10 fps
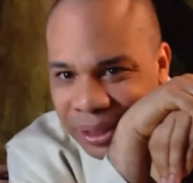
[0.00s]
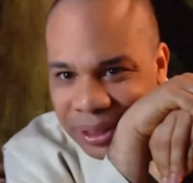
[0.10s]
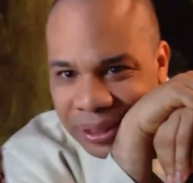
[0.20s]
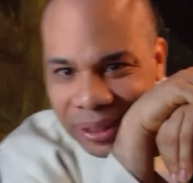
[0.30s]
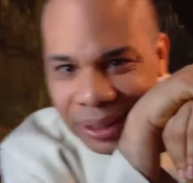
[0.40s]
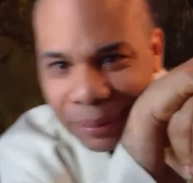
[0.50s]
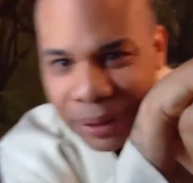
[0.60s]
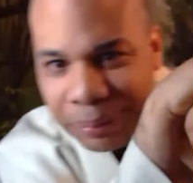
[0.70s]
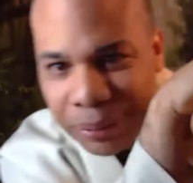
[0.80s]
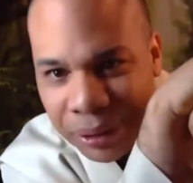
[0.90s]
the
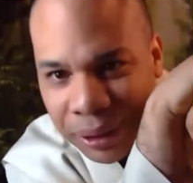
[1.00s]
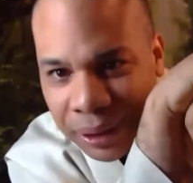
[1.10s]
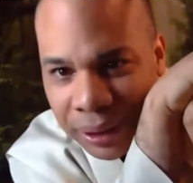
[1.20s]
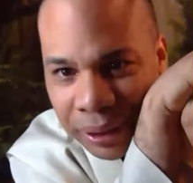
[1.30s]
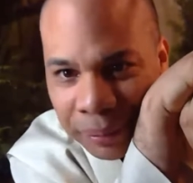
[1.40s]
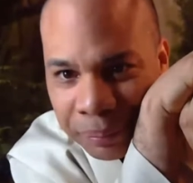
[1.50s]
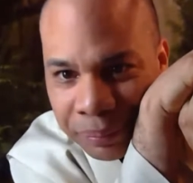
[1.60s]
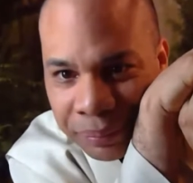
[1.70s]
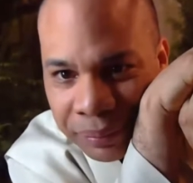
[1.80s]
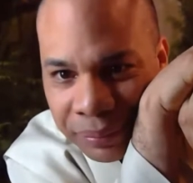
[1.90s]
saber more
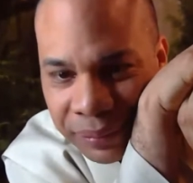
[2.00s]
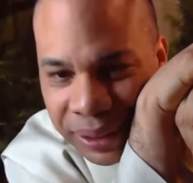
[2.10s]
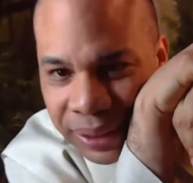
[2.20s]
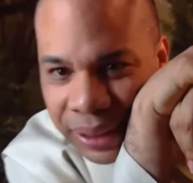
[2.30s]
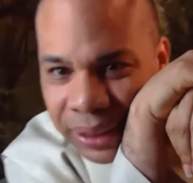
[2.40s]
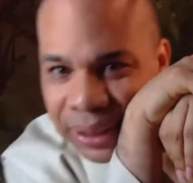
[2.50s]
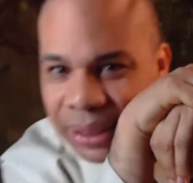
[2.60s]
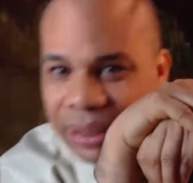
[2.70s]
distinct.